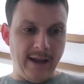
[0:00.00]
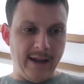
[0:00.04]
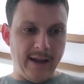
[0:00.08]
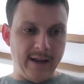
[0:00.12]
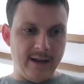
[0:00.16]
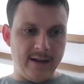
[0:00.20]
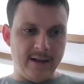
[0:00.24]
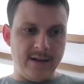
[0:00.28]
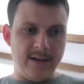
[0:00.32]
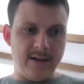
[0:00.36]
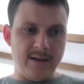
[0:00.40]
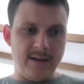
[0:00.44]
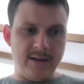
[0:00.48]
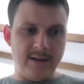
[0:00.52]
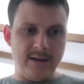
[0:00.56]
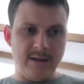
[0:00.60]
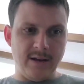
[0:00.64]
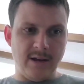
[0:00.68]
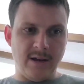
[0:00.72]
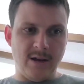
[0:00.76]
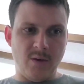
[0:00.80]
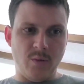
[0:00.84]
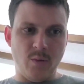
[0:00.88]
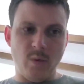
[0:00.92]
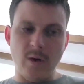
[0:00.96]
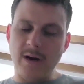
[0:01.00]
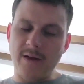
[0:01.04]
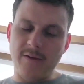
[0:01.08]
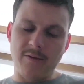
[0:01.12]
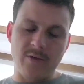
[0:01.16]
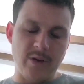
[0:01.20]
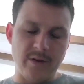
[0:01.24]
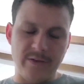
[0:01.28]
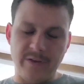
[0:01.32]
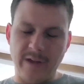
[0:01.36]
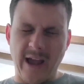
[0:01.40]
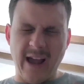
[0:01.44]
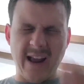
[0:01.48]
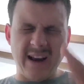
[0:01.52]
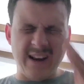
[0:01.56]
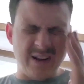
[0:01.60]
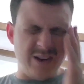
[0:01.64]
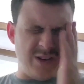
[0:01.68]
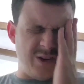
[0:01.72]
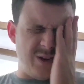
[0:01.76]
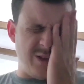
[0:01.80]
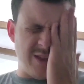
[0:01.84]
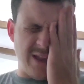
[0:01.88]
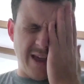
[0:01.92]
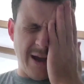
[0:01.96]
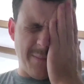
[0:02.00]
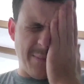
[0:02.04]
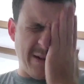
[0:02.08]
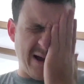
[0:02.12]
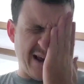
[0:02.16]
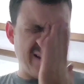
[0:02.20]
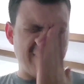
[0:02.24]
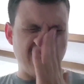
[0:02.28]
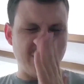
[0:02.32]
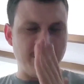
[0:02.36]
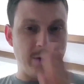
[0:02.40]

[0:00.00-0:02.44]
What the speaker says: and whatever is added to that,